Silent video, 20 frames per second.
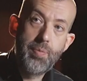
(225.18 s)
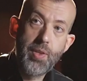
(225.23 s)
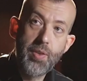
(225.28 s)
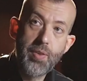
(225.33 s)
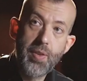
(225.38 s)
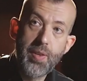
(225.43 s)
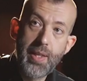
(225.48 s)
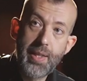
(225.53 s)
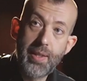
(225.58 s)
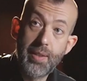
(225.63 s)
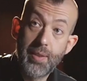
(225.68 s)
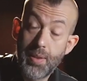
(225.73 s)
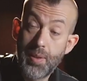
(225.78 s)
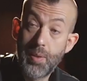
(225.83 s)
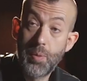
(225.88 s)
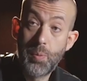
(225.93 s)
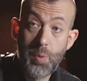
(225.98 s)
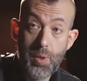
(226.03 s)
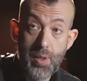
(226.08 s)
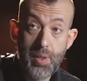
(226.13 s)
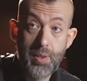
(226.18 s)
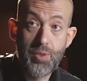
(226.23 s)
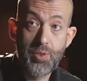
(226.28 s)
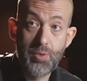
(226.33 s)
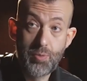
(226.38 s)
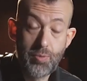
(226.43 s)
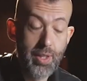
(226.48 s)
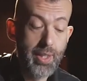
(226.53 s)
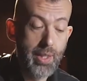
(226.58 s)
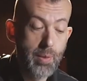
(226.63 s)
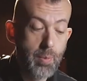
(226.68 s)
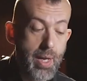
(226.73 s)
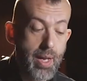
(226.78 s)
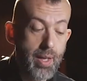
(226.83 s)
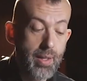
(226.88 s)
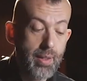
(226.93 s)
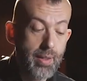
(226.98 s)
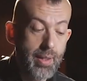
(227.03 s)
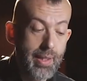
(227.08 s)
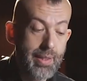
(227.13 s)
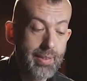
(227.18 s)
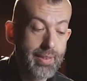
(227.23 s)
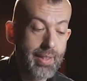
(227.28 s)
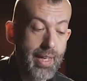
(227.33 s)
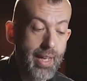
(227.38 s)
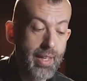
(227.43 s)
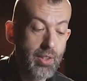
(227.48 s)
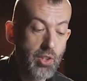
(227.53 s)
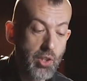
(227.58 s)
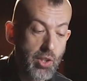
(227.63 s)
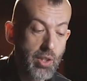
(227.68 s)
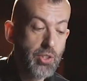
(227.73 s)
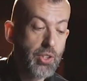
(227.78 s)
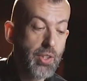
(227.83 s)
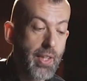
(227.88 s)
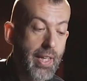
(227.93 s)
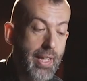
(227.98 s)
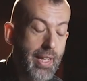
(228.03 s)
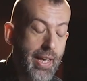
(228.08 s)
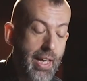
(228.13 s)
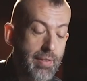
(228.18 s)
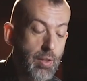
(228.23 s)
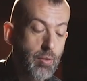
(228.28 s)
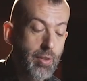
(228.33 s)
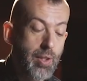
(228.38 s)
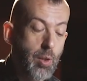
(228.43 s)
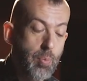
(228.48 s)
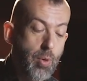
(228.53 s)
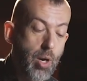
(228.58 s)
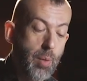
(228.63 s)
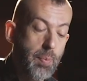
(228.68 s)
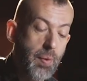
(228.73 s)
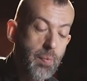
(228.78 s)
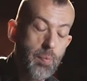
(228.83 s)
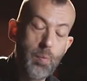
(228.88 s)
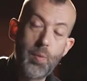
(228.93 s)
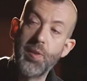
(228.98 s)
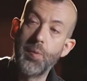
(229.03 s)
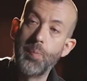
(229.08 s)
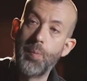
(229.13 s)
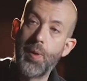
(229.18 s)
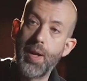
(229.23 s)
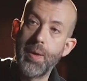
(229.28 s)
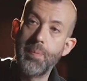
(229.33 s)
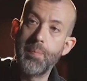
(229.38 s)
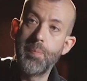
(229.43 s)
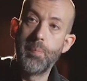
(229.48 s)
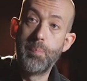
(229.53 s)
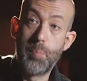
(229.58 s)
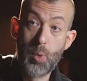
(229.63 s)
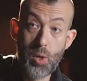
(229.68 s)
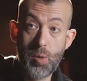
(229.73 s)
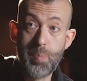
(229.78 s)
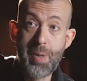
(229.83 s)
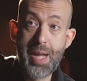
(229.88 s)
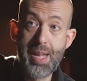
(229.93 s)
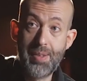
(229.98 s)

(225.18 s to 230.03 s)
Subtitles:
the other thing that works really well is that usually I have a real problem with my bottom